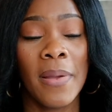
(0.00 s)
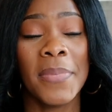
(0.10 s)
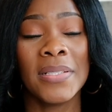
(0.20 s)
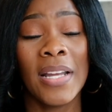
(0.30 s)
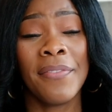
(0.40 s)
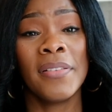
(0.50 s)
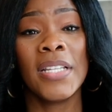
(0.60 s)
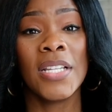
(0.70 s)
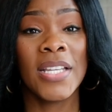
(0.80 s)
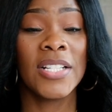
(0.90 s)
them, but
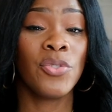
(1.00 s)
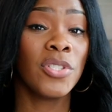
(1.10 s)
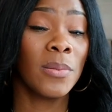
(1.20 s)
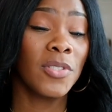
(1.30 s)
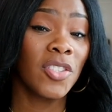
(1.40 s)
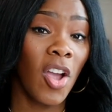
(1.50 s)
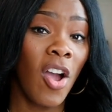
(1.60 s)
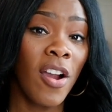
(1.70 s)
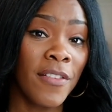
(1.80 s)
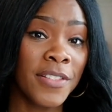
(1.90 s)
definitely get you some
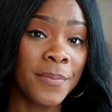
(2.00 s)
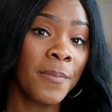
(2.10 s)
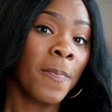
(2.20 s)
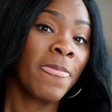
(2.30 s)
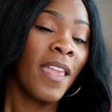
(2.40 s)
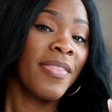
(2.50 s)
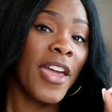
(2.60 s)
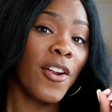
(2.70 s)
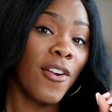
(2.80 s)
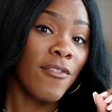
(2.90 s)
scarves
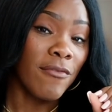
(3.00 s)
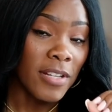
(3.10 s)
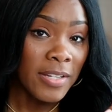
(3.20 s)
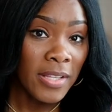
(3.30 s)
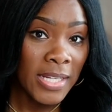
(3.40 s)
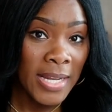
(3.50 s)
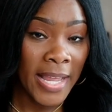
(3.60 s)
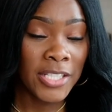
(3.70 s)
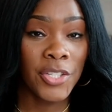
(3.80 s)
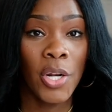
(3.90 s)
that are really really
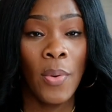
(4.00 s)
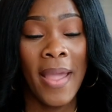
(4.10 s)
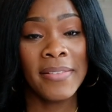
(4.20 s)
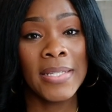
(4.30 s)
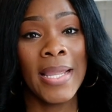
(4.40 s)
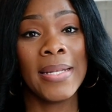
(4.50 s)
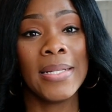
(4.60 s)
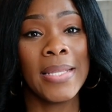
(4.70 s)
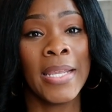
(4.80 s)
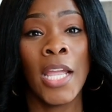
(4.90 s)
nice. You don't have to get
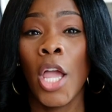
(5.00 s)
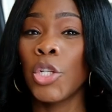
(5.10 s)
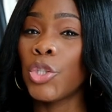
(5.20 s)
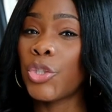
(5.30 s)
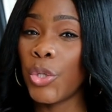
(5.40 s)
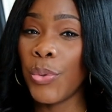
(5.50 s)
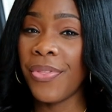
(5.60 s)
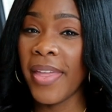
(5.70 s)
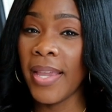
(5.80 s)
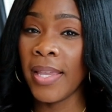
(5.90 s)
anything too
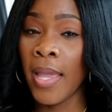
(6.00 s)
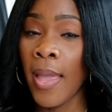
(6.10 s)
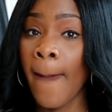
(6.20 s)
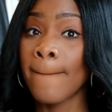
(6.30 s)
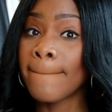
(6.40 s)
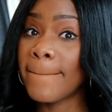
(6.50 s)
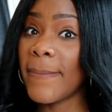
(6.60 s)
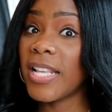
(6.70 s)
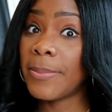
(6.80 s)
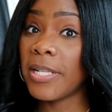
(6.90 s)
thick,
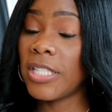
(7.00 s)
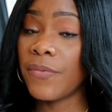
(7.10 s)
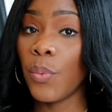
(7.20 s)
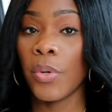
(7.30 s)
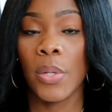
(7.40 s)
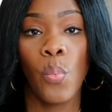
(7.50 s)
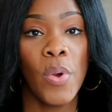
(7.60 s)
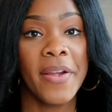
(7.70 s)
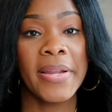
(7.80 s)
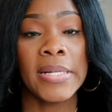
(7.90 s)
especially if you want to
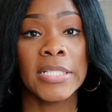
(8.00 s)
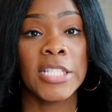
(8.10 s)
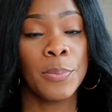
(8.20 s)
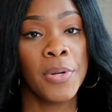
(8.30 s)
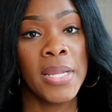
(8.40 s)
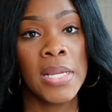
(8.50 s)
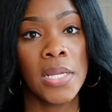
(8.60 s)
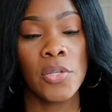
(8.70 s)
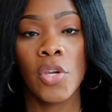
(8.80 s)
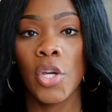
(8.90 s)
wear it in the spring.
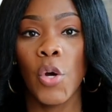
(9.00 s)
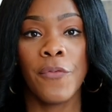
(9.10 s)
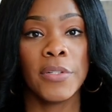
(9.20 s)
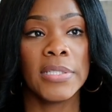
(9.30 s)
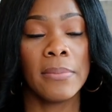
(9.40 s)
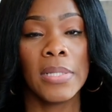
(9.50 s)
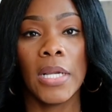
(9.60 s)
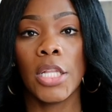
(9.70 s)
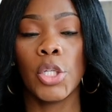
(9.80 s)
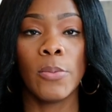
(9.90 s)
You can go for something
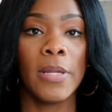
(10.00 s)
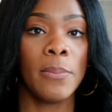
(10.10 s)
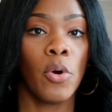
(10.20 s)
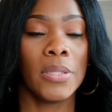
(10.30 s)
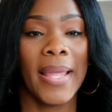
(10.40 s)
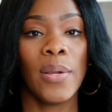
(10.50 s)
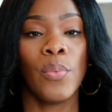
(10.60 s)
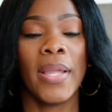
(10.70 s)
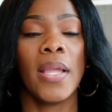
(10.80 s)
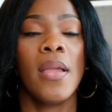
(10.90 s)
a little bit more
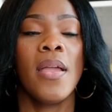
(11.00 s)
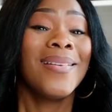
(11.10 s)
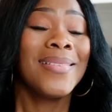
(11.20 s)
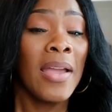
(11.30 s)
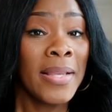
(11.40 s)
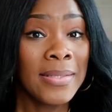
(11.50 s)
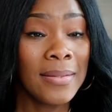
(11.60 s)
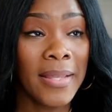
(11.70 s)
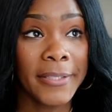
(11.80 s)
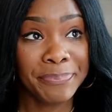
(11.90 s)
lightweight. Now here's
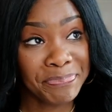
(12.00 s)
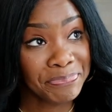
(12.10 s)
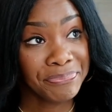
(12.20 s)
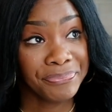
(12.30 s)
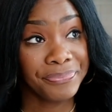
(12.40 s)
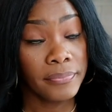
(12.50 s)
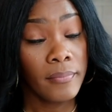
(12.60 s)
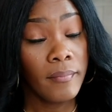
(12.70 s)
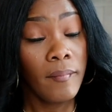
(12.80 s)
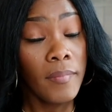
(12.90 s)
the thing.
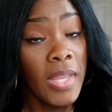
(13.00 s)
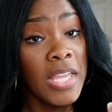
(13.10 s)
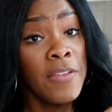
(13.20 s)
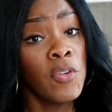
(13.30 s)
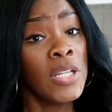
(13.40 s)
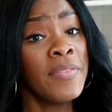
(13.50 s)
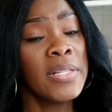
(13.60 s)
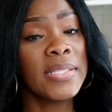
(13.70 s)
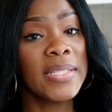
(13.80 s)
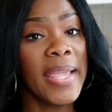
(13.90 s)
If you live in
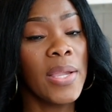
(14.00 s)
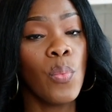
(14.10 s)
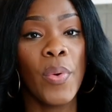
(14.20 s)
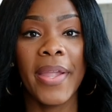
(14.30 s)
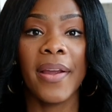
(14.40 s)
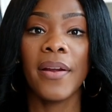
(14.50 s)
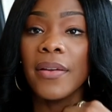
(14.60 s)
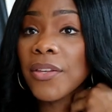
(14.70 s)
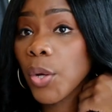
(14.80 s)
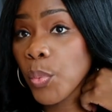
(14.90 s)
a state where your